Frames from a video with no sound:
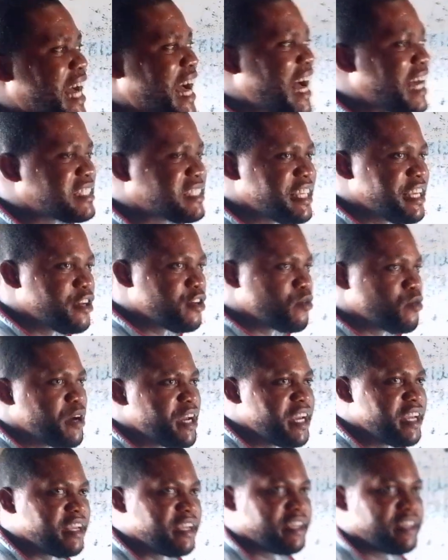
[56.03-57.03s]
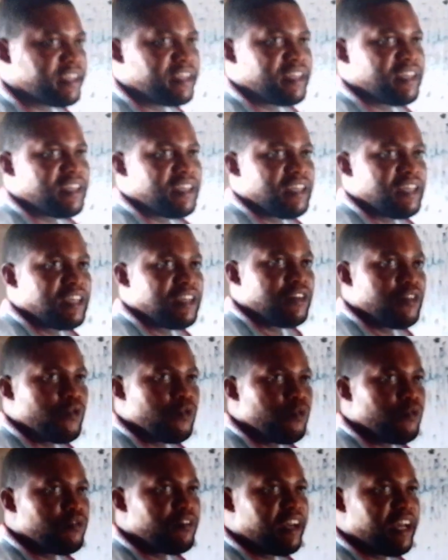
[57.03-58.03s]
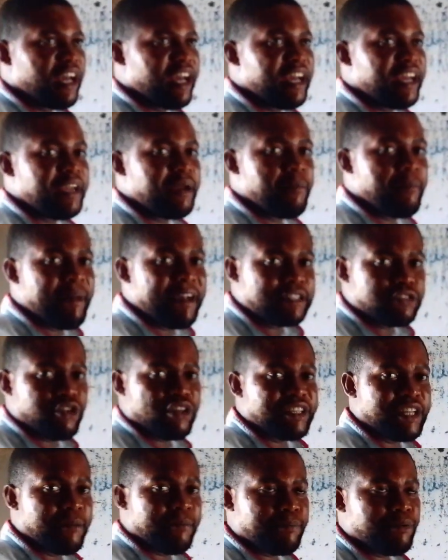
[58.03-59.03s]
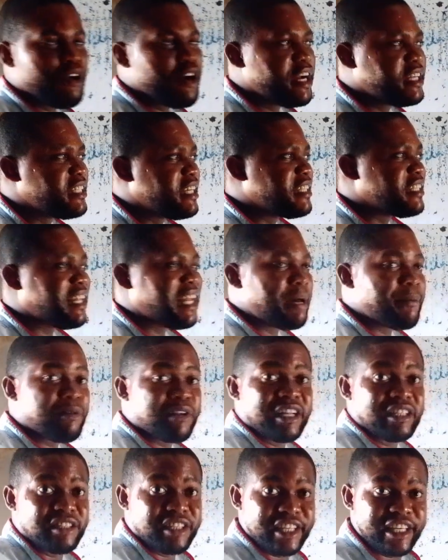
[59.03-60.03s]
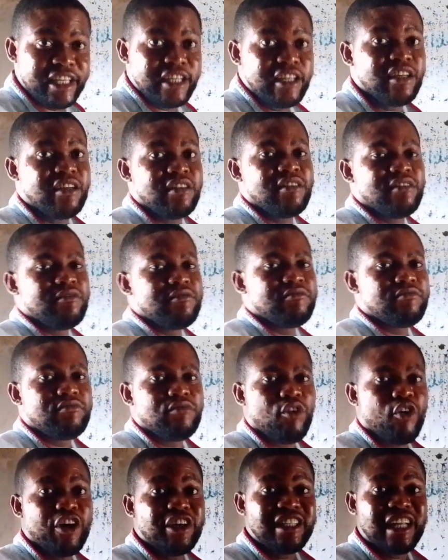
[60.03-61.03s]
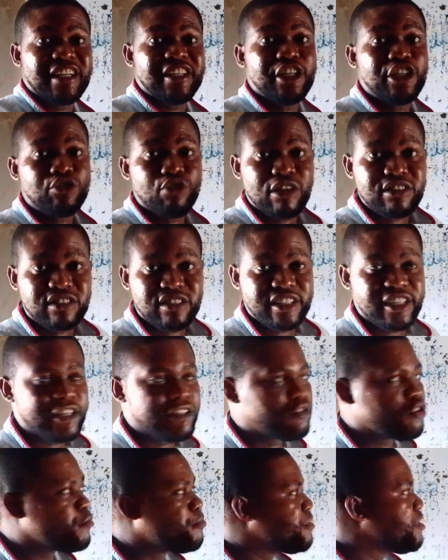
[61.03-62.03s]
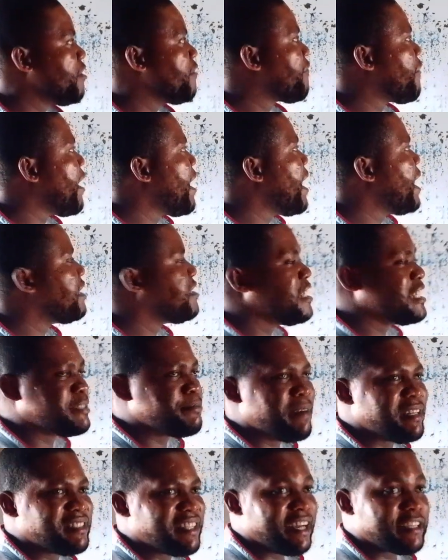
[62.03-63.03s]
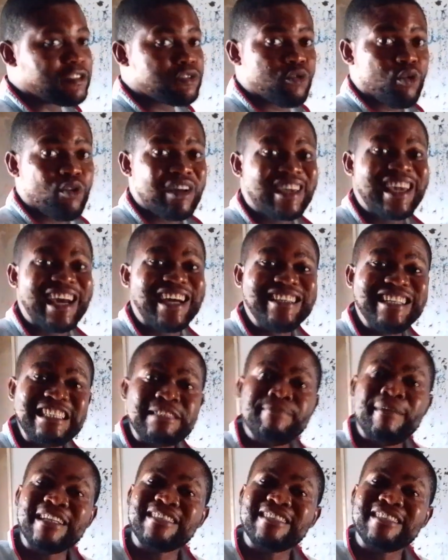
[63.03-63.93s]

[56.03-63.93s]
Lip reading: as a way, a method employed in the laboratory or in an industry to purify these metals, to get these